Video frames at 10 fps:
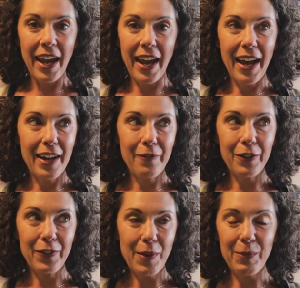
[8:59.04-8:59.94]
and
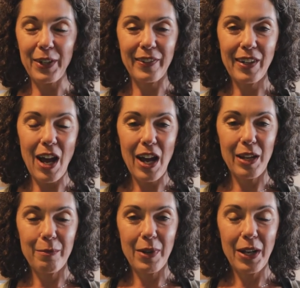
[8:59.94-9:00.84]
for some reason
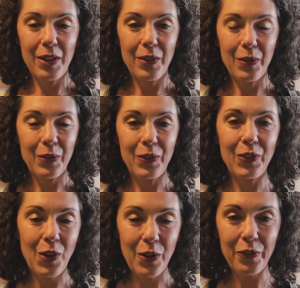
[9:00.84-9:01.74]
I'm
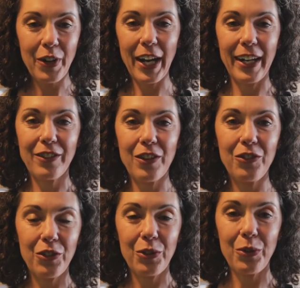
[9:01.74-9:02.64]
so afraid to
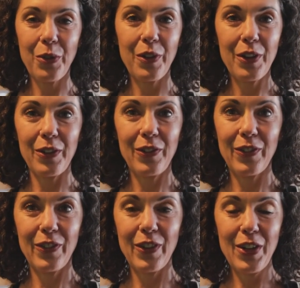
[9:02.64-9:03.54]
do
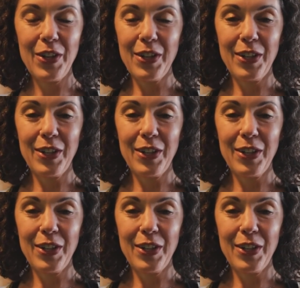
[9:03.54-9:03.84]
this